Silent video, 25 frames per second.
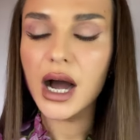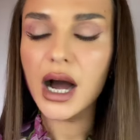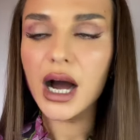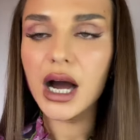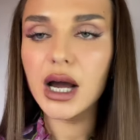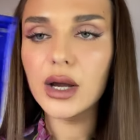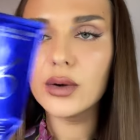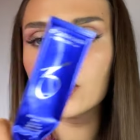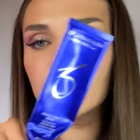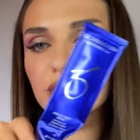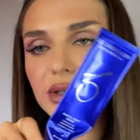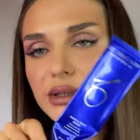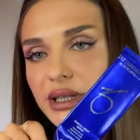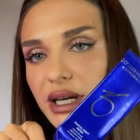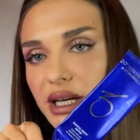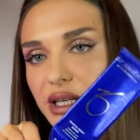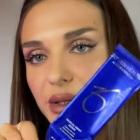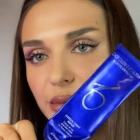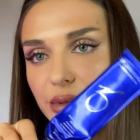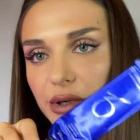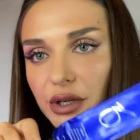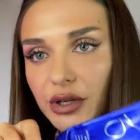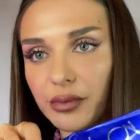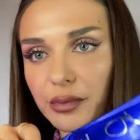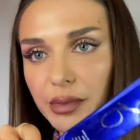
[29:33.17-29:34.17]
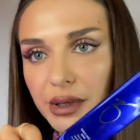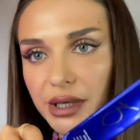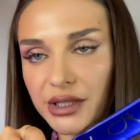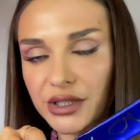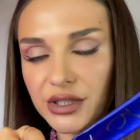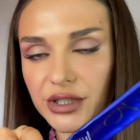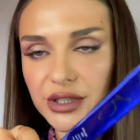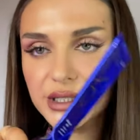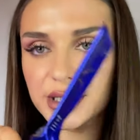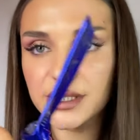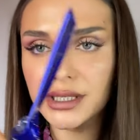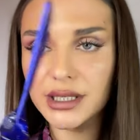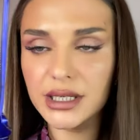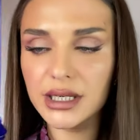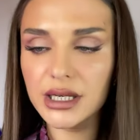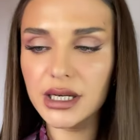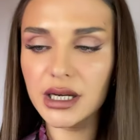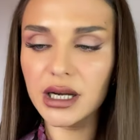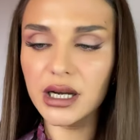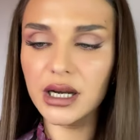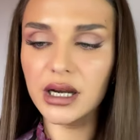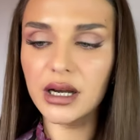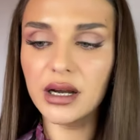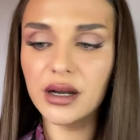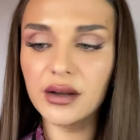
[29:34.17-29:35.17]
I will not be
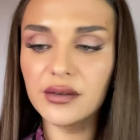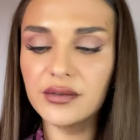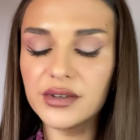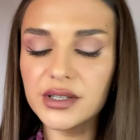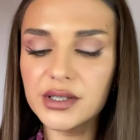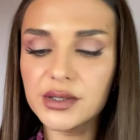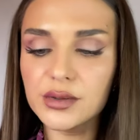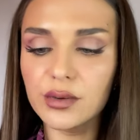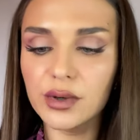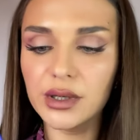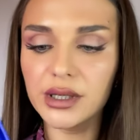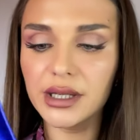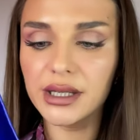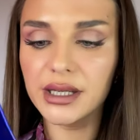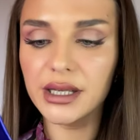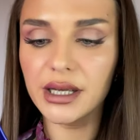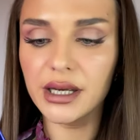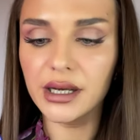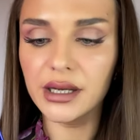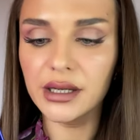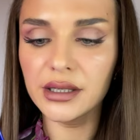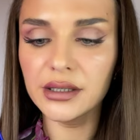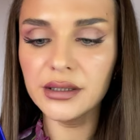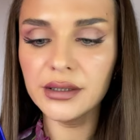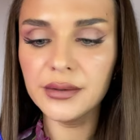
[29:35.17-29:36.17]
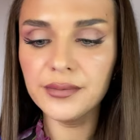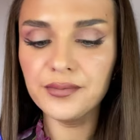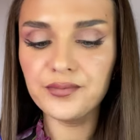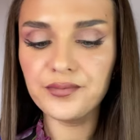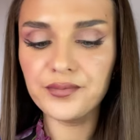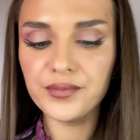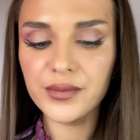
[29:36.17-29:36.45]
repurchasing this one again.